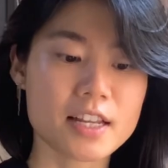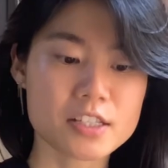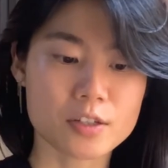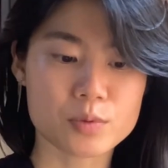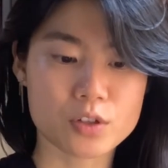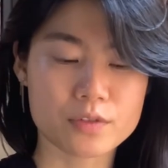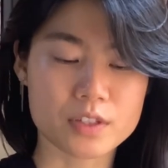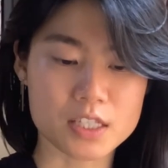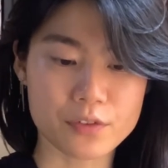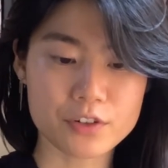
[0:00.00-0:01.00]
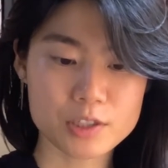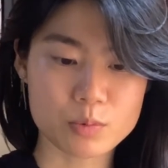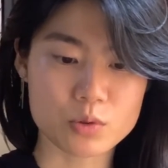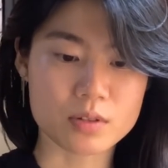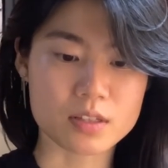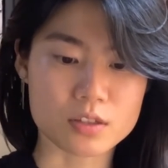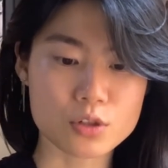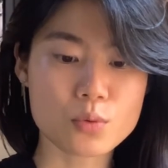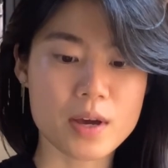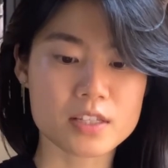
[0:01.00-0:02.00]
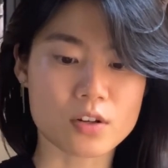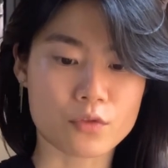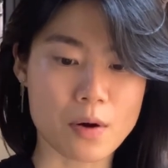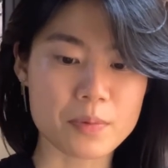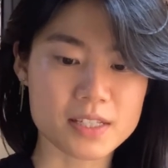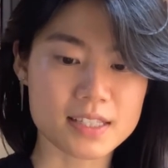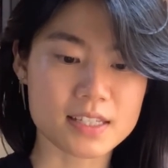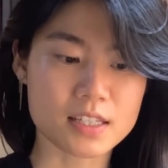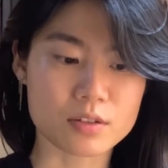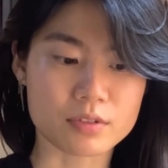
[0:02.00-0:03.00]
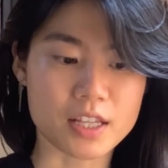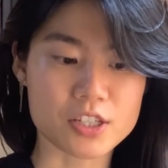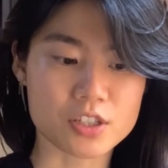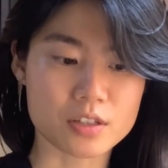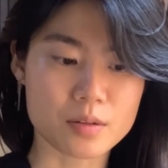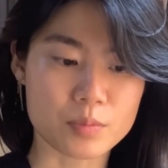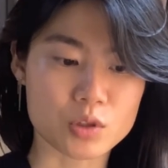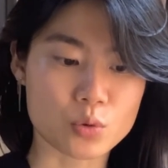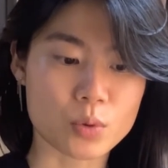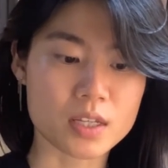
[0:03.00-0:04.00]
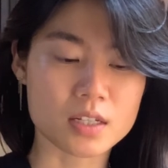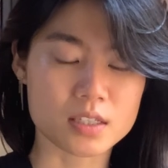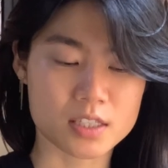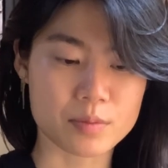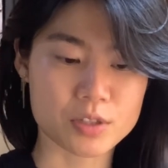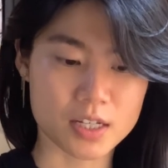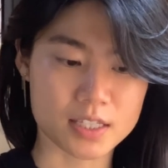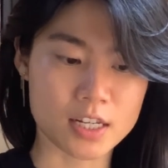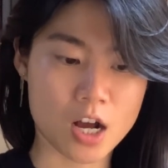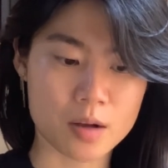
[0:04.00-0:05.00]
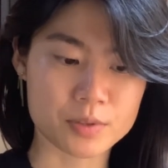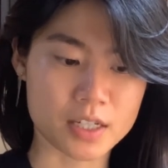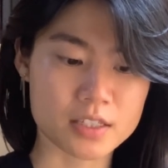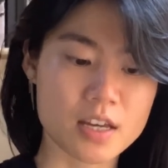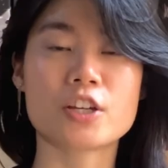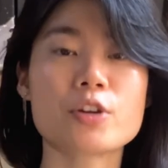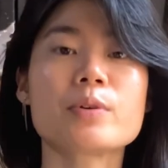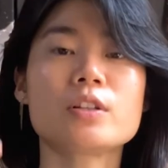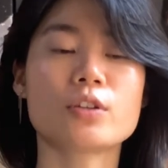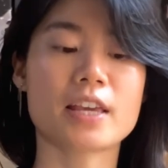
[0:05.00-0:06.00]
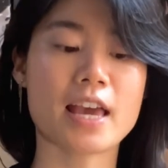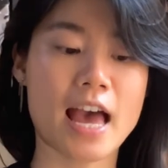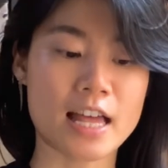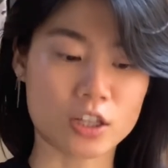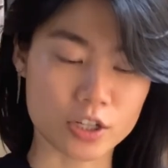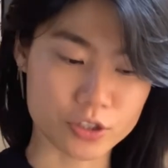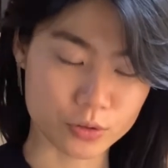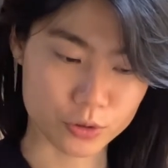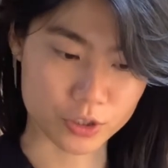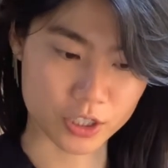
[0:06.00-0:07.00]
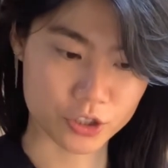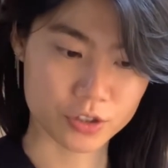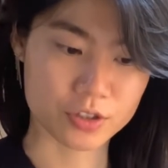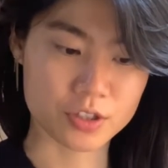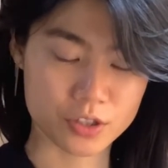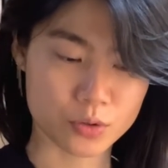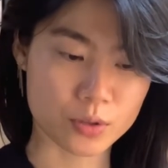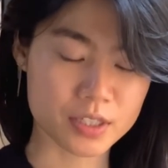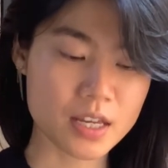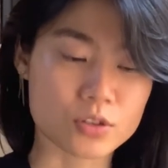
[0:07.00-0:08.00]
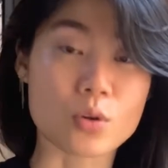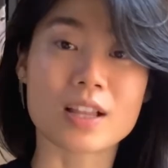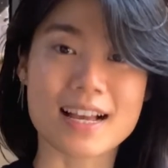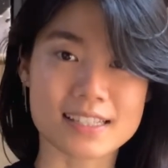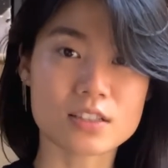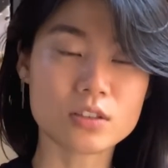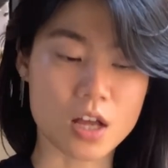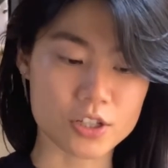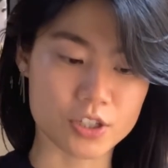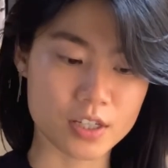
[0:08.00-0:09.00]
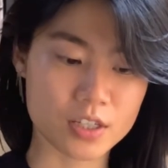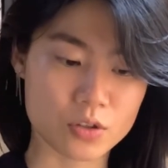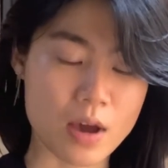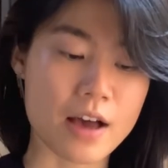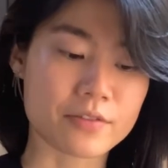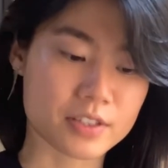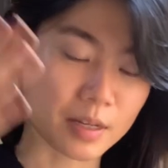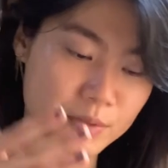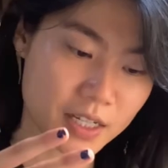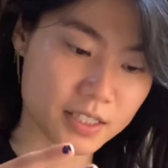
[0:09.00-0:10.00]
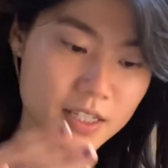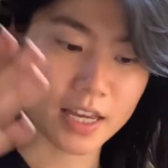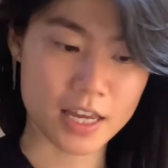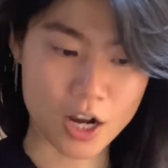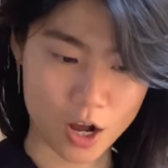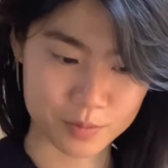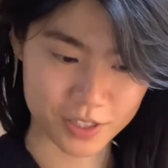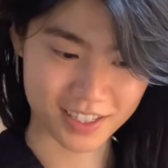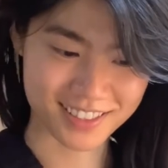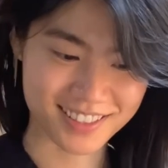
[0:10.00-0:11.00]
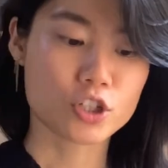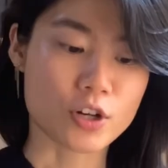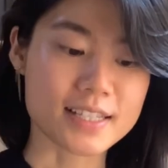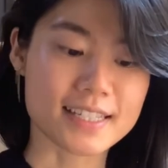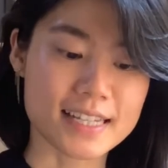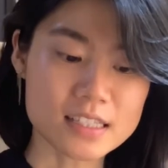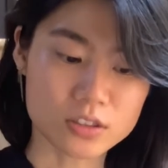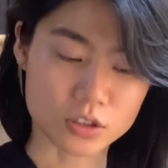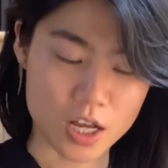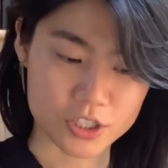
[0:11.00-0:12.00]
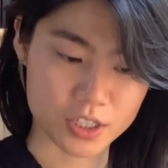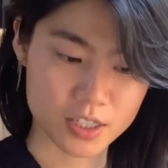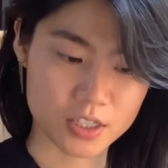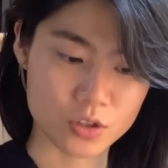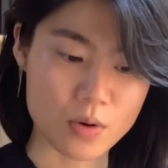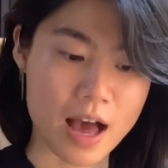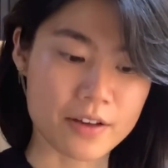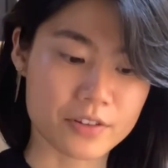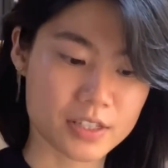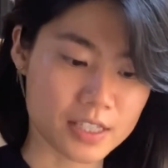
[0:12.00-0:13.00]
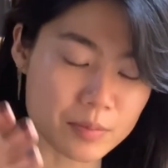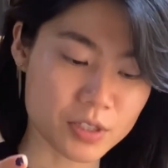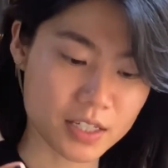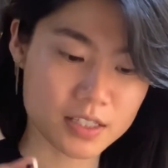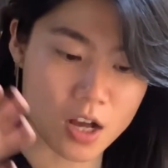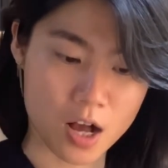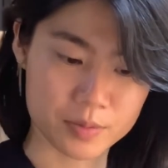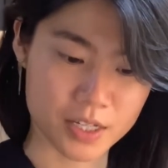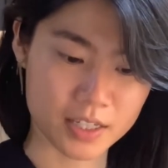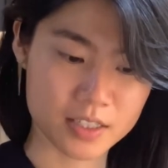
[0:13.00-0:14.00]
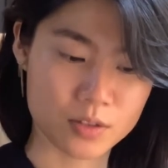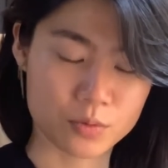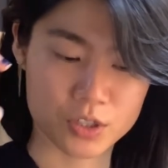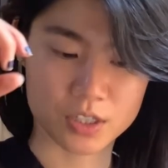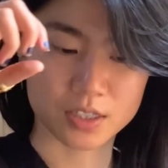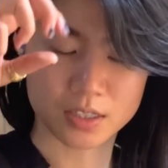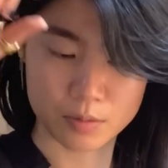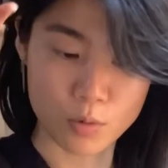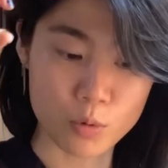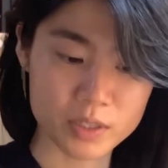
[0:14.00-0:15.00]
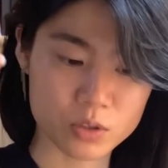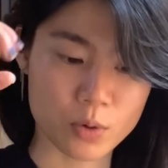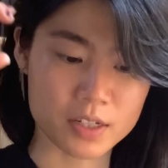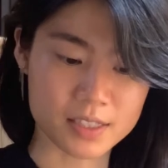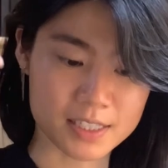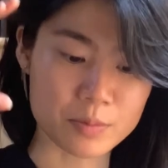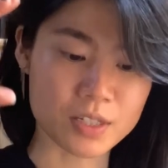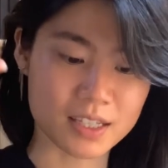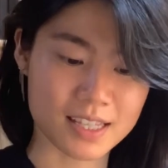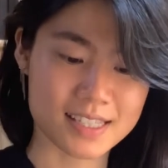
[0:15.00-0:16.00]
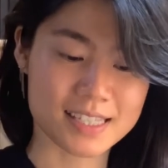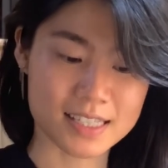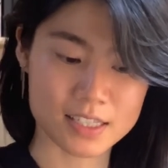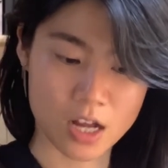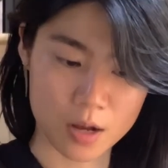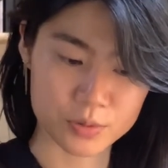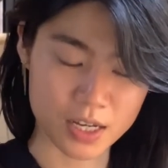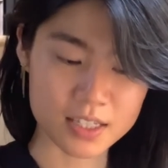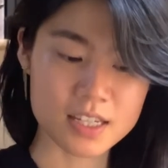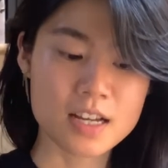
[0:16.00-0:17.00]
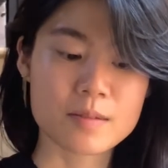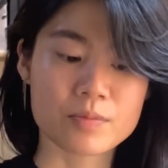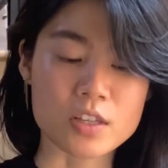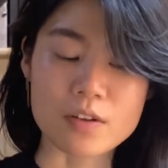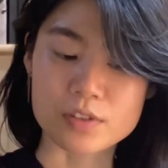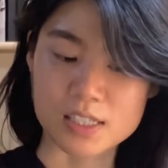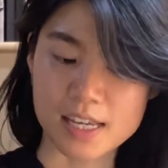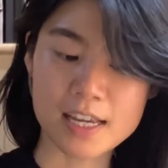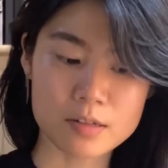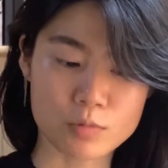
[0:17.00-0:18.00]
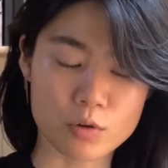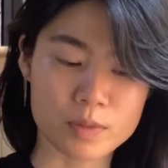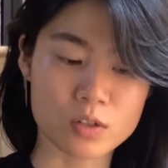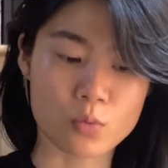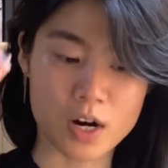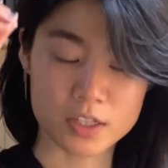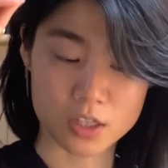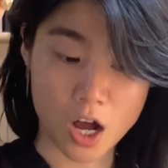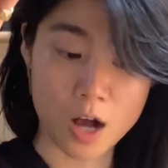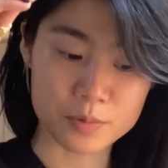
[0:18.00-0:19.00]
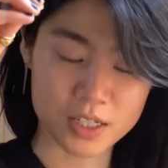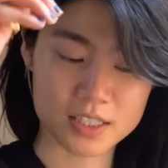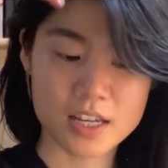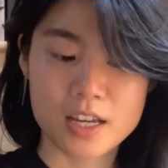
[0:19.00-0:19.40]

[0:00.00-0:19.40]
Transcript: us observe the difference between the 2 ways of representing the relation between subject and object. Here we are looking at logical structures discourse. So classical logic, you have subject and object. Transcendental logic, you have subject-object, which is the moment where the subject that sees the object. Then you have the second moment where the object